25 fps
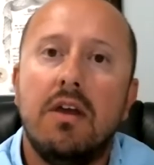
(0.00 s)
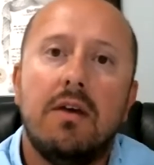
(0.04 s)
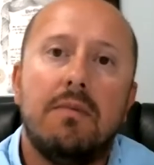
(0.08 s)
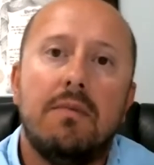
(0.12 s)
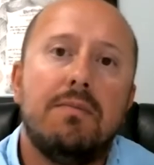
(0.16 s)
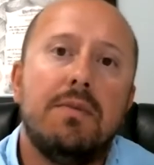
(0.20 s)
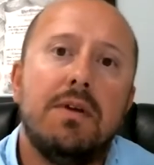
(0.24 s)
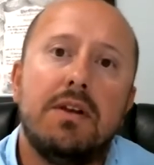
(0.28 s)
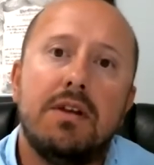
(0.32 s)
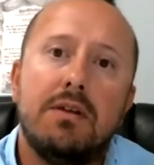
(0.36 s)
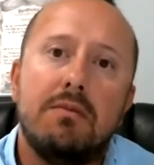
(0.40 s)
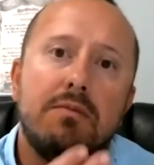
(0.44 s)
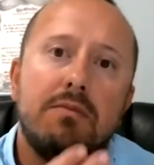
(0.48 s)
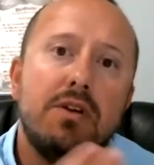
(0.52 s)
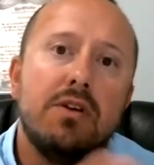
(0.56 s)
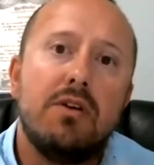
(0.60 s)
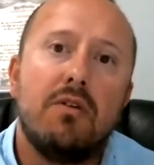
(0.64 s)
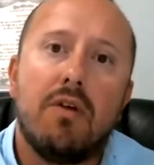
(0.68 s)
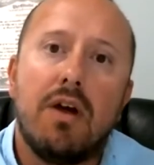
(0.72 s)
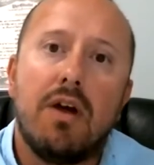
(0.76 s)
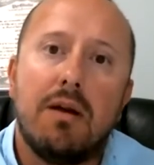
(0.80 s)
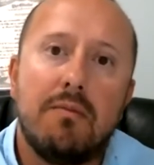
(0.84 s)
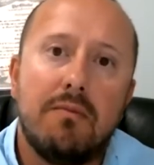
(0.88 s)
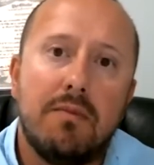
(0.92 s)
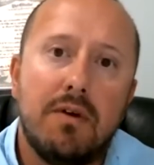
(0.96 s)
then you can
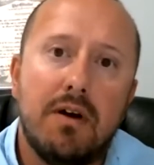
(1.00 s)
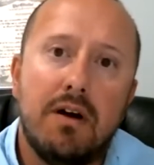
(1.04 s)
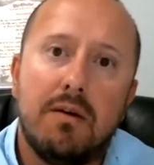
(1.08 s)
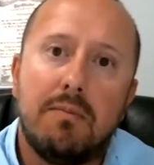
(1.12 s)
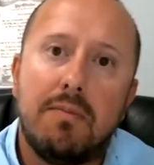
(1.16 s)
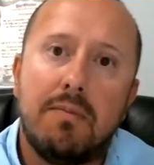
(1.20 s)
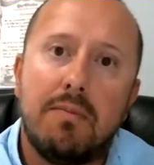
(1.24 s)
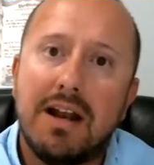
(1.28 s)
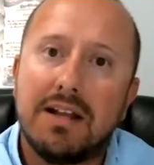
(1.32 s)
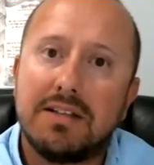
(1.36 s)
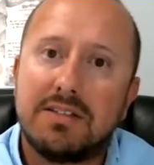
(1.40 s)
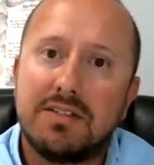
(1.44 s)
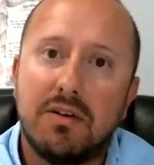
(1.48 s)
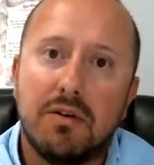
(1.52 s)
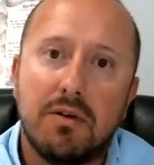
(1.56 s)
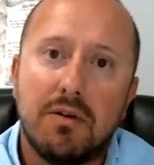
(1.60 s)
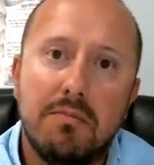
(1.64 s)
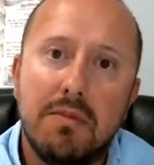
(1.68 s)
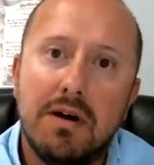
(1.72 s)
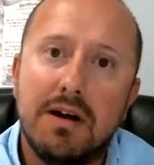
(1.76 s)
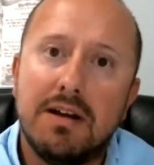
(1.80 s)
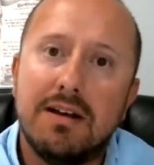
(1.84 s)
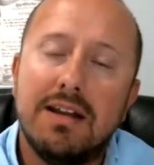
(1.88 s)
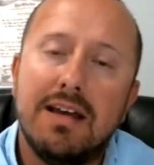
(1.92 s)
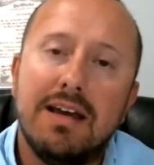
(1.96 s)
run a policy on a
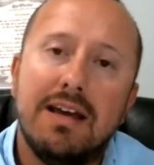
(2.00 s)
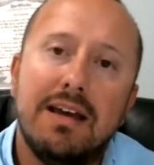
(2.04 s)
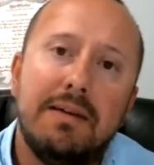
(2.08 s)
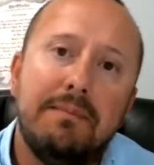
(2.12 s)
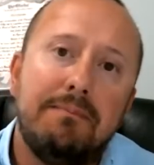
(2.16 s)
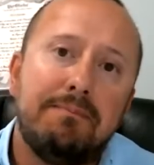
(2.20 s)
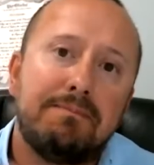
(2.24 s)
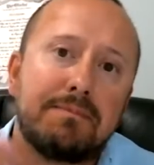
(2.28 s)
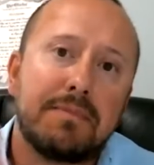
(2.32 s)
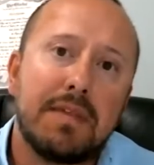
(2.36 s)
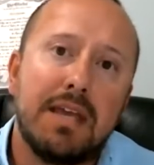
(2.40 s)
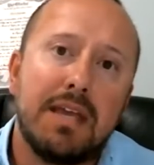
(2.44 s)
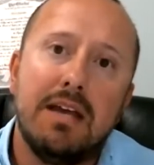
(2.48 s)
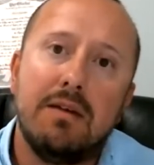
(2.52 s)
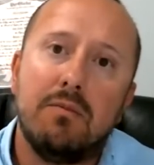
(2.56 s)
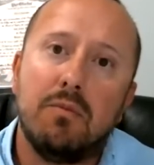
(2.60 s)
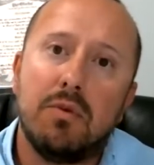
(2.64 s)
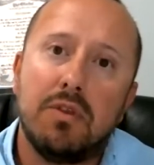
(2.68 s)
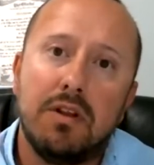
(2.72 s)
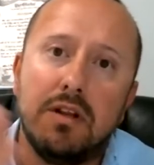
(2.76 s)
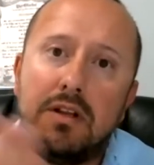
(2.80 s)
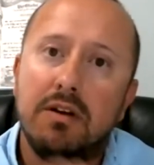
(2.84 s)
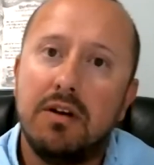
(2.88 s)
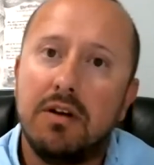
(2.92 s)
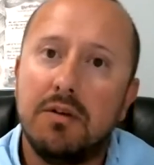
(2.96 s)
Monday, and
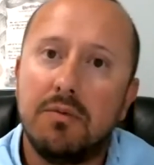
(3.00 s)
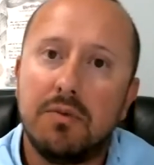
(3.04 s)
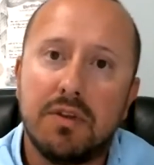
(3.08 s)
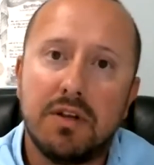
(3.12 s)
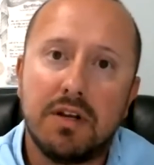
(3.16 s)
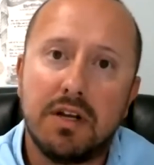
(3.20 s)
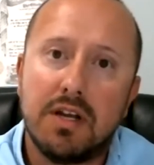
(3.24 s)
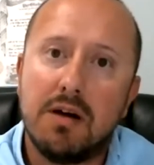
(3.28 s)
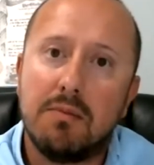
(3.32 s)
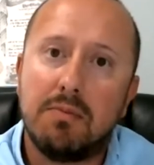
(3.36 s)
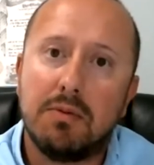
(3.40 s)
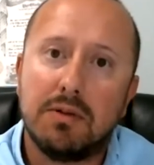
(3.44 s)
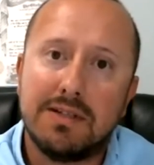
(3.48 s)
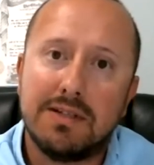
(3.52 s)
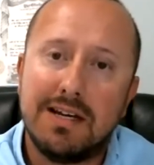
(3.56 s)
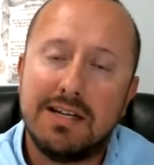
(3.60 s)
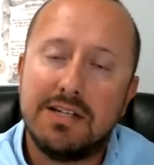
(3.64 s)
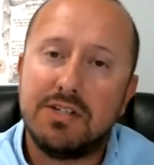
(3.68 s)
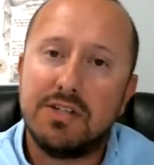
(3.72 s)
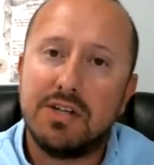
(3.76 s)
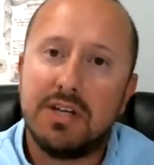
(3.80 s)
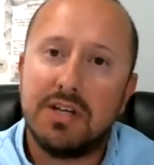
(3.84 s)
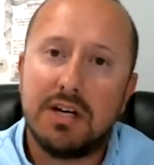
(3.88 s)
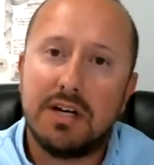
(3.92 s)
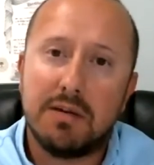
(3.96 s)
literally within a couple of days,
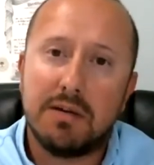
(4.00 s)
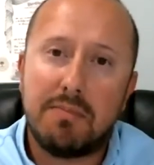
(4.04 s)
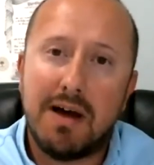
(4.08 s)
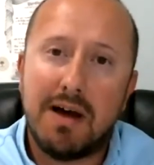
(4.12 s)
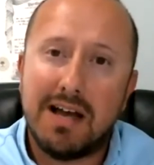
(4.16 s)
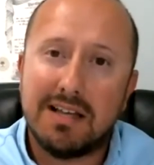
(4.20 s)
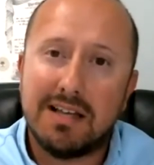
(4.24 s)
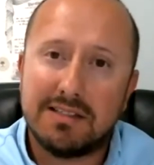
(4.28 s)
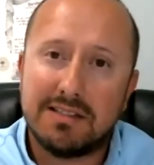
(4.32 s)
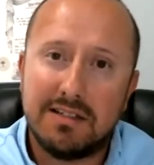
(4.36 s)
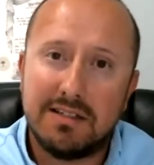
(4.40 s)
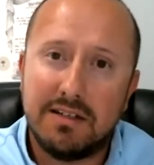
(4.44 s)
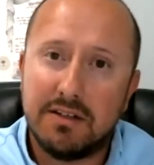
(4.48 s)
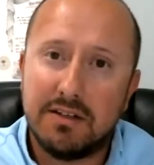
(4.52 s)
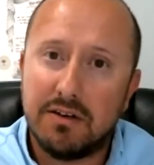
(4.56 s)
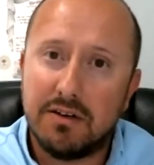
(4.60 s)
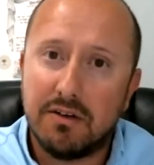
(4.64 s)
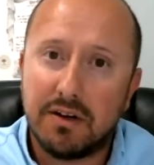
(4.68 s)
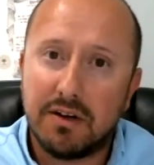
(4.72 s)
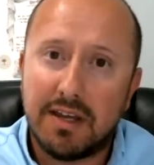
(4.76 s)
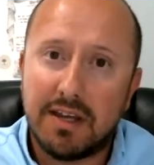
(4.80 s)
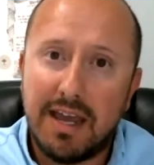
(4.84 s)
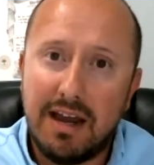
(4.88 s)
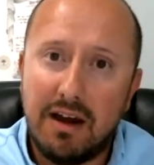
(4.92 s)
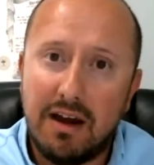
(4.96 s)
you get a deposit into your
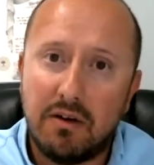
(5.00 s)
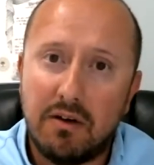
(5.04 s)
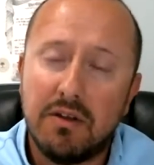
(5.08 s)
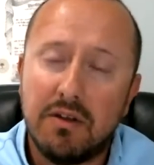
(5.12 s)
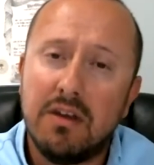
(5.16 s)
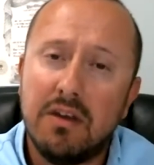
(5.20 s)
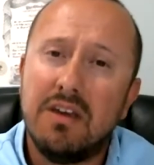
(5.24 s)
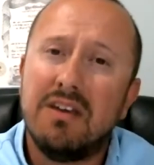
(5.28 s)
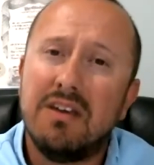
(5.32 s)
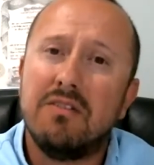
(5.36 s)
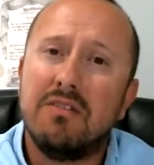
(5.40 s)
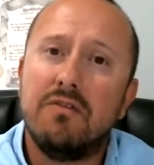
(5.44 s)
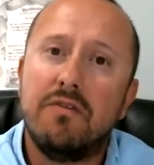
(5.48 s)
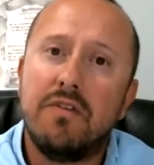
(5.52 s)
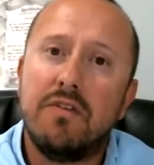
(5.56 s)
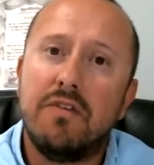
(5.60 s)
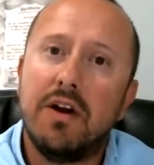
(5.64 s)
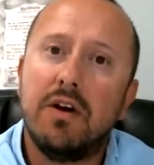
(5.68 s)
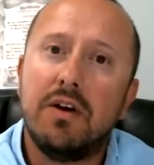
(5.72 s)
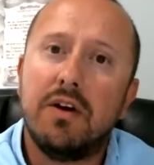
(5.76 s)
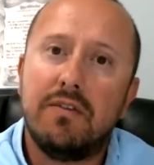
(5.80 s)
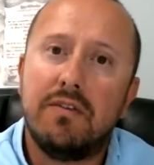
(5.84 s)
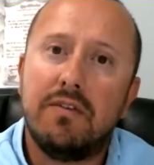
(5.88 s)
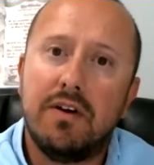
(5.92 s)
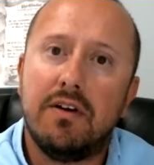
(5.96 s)
account.
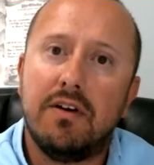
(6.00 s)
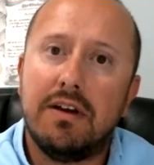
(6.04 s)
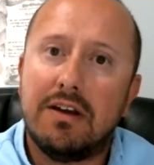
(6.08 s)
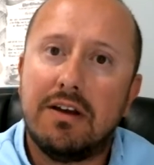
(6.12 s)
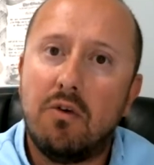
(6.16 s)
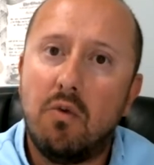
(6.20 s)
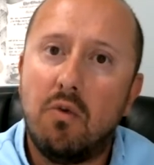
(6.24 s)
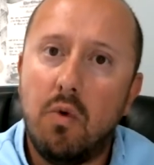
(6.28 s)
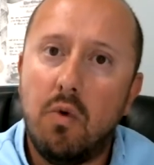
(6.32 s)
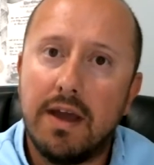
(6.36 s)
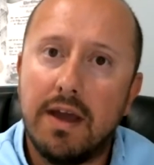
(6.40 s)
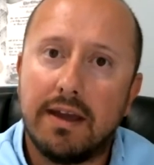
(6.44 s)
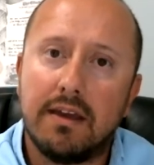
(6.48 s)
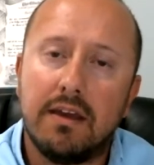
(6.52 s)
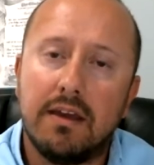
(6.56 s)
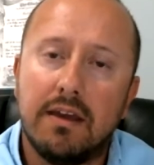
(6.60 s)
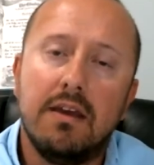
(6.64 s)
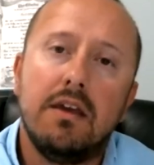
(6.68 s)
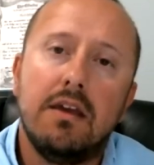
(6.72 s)
Very, very quick.